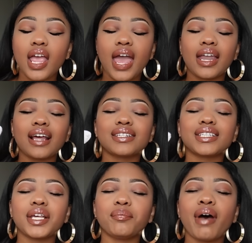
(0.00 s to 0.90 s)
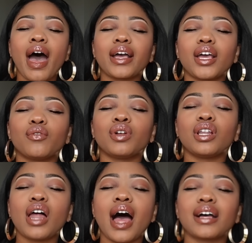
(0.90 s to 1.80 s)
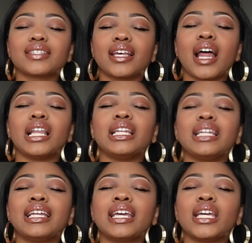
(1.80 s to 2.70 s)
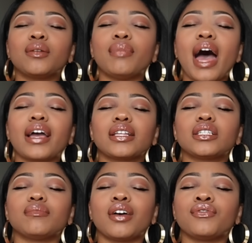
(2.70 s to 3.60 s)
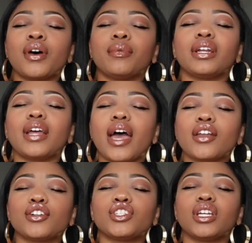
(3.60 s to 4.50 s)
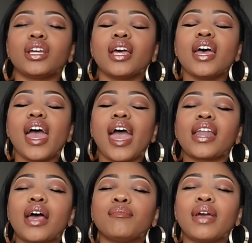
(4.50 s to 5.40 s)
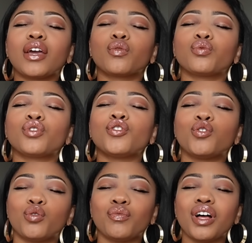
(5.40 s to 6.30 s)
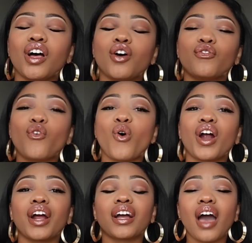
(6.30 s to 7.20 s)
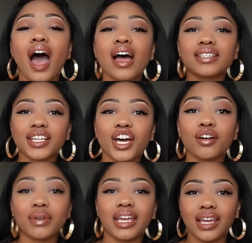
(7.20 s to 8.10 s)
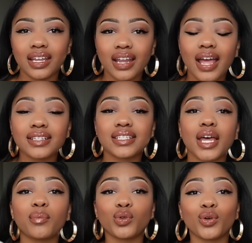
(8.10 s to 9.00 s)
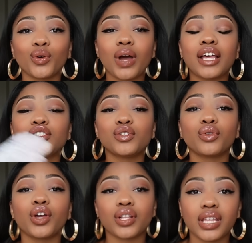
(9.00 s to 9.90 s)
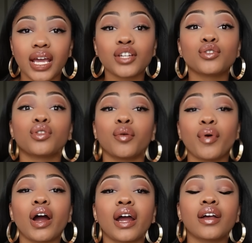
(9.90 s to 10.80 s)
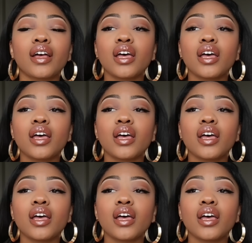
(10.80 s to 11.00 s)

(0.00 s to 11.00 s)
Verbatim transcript: And I sit back, relax, and I lean back into my feminine energy, and I make room for God to come in and step through and do their thing and do their part.